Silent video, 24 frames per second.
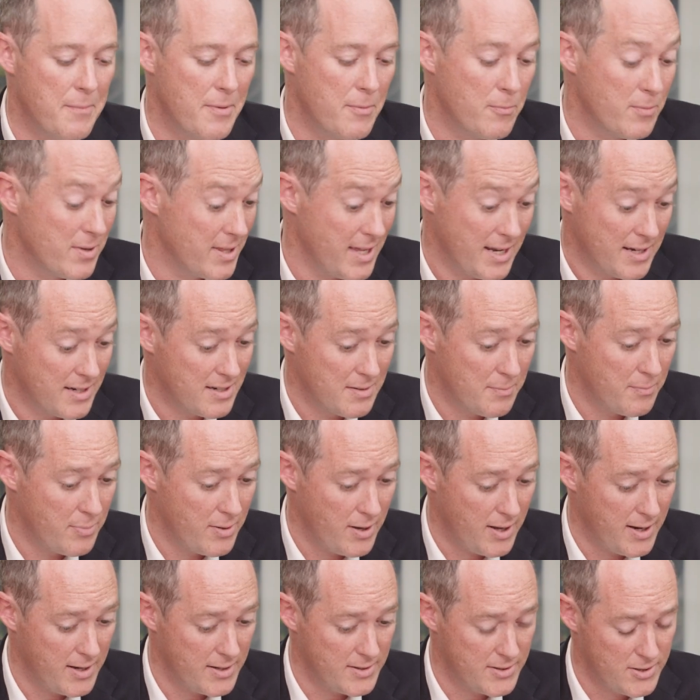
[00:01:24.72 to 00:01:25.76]
within
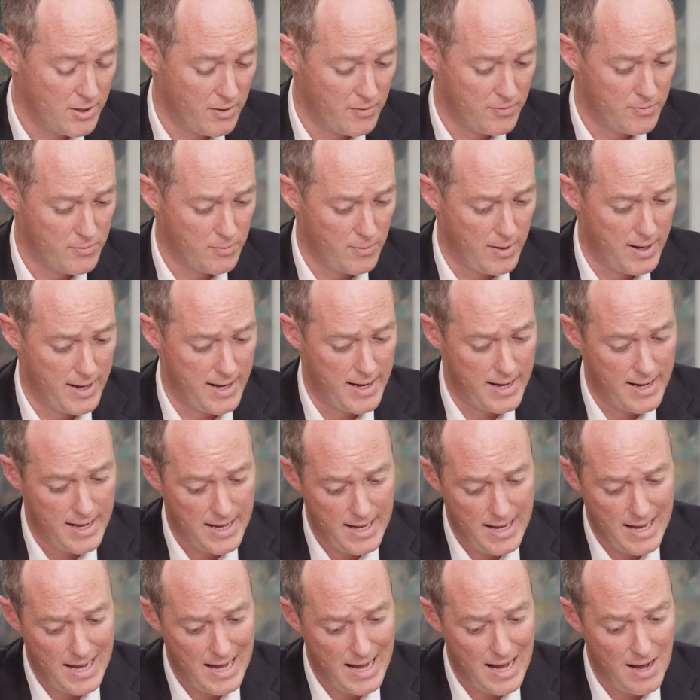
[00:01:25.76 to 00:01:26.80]
compliance software,
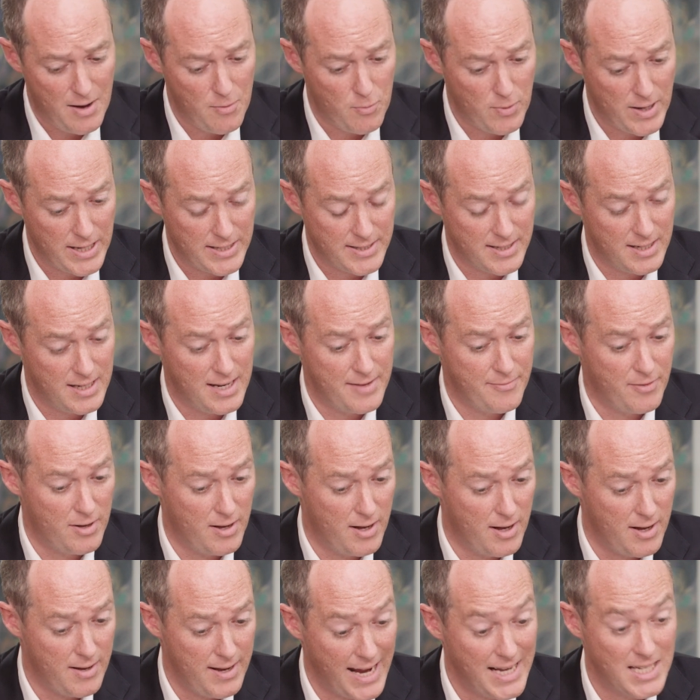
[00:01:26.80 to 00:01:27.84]
we
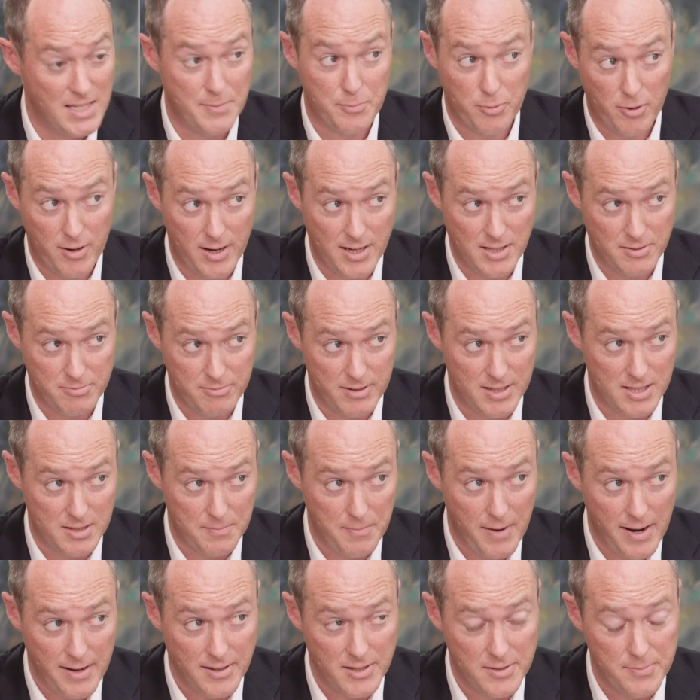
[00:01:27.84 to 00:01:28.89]
deliver enterprise risk
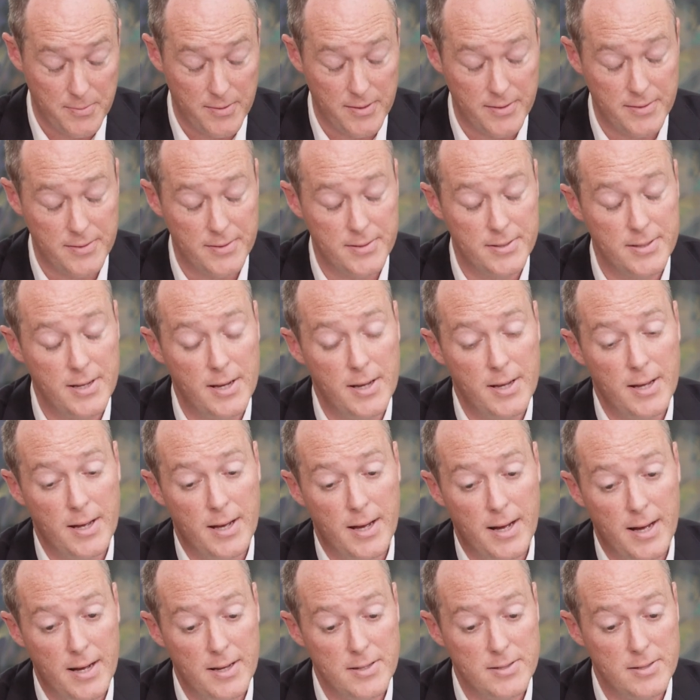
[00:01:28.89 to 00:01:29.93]
management
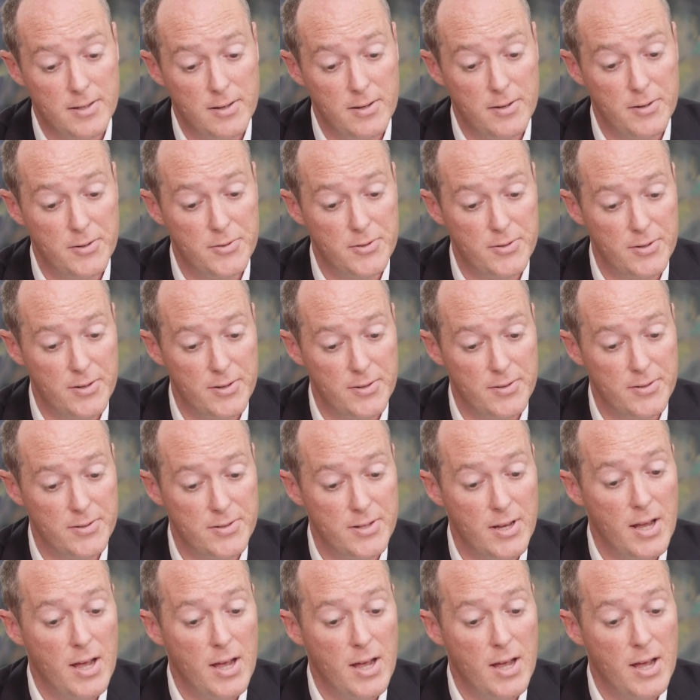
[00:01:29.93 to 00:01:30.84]
solutions